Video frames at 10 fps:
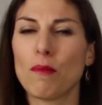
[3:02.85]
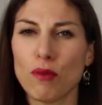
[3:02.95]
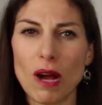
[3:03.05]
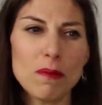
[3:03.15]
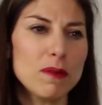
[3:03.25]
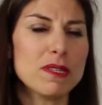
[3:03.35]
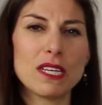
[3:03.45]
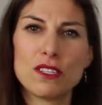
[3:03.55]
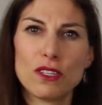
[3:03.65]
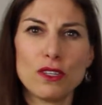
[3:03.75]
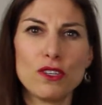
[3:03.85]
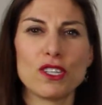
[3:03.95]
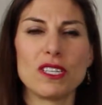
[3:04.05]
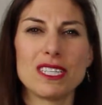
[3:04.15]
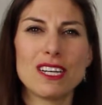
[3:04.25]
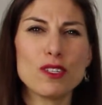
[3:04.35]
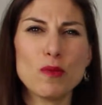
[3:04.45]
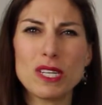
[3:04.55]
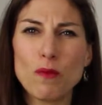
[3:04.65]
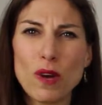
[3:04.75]
Problems and solutions. Here's
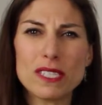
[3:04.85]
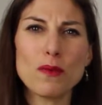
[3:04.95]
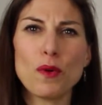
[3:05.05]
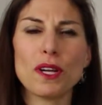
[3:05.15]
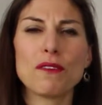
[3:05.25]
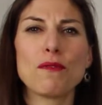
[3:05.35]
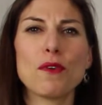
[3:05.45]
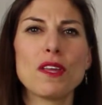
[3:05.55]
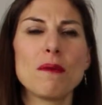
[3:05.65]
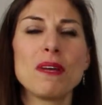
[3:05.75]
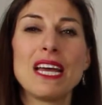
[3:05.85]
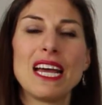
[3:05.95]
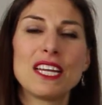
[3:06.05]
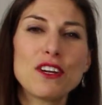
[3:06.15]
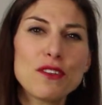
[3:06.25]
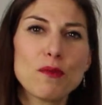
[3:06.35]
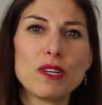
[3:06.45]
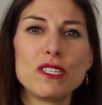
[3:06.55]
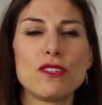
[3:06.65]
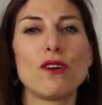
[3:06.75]
what wasn't working for them, and here are the
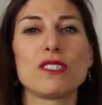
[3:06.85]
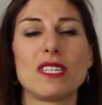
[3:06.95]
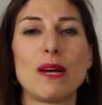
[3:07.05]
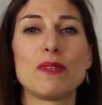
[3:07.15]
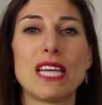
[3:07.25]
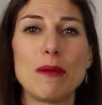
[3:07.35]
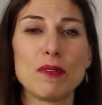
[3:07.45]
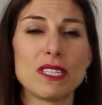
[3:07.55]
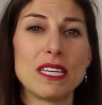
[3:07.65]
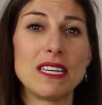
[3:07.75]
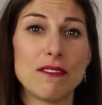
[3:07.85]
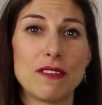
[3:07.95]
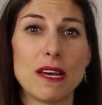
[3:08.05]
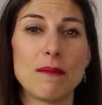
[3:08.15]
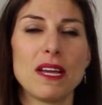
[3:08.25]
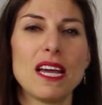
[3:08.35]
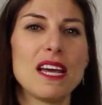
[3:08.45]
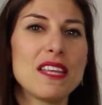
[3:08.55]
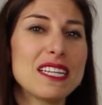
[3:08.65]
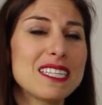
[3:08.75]
results that I was able to give them.
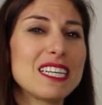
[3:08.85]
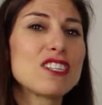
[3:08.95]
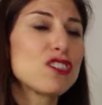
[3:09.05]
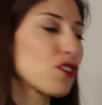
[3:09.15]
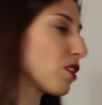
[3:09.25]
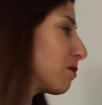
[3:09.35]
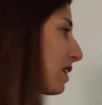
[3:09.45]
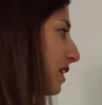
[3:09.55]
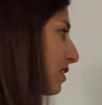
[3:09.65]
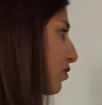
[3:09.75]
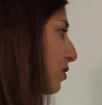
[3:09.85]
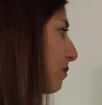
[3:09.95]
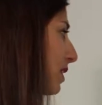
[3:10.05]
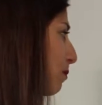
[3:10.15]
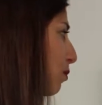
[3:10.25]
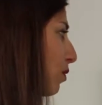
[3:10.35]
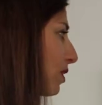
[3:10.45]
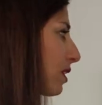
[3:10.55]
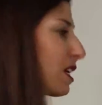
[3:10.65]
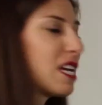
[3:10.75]
And that's extremely, extremely
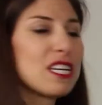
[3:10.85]
important.